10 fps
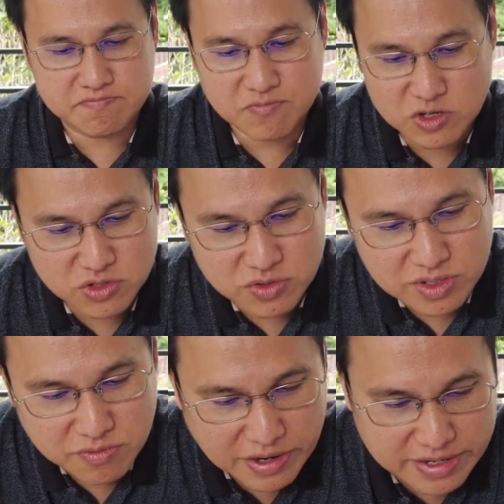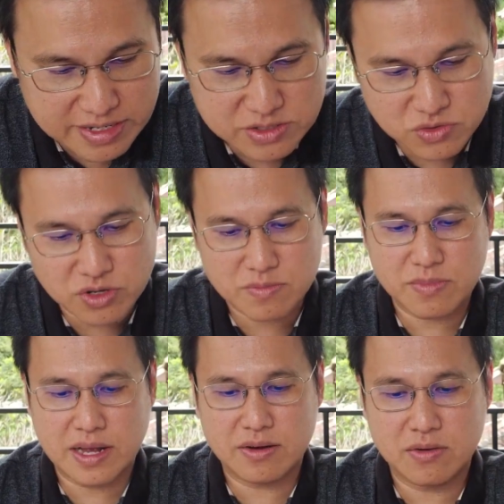Not sure whether it's good,
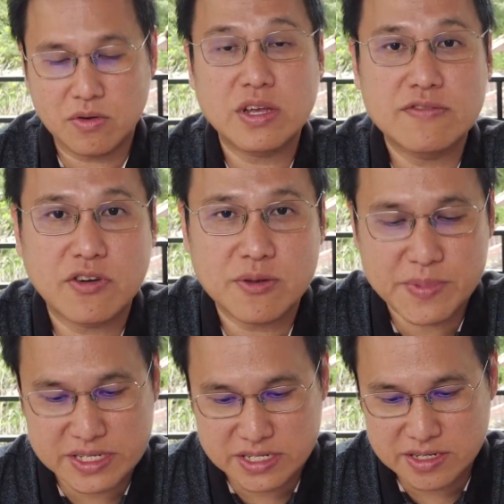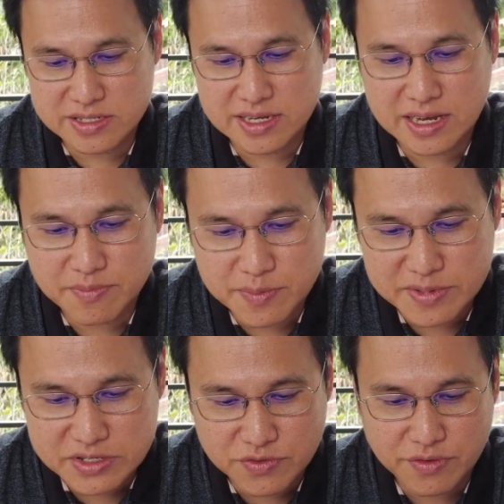but looking for the pictures and
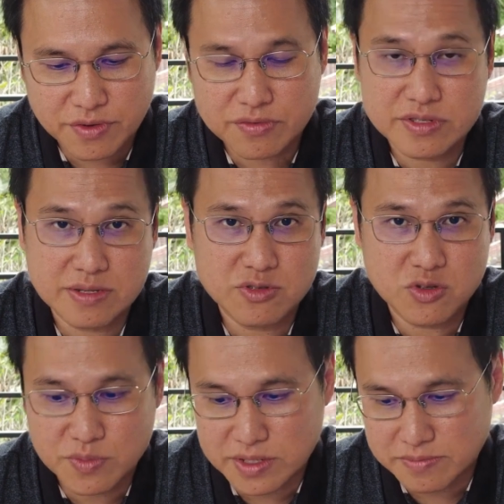people's review seems to be